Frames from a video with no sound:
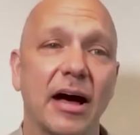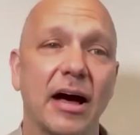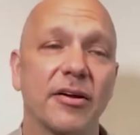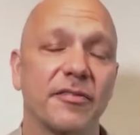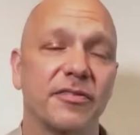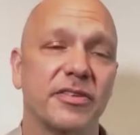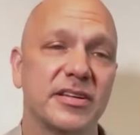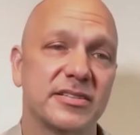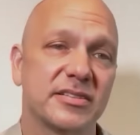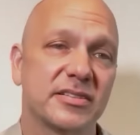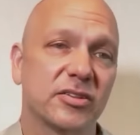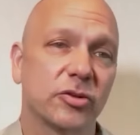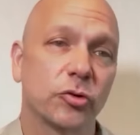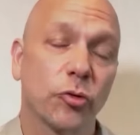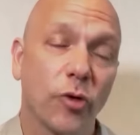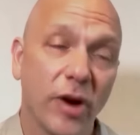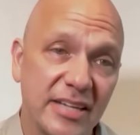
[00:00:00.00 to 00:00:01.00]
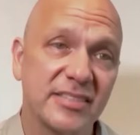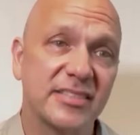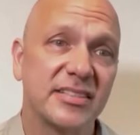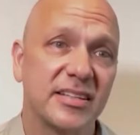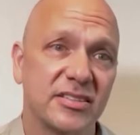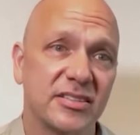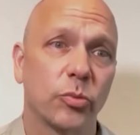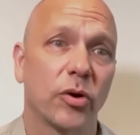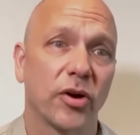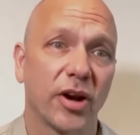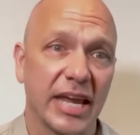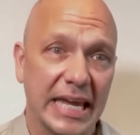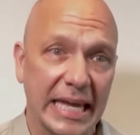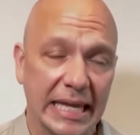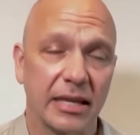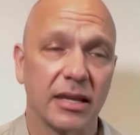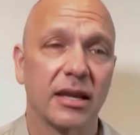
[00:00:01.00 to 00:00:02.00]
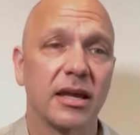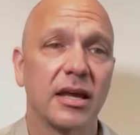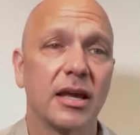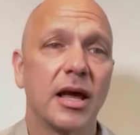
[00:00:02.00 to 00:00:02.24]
out of this crises we're in.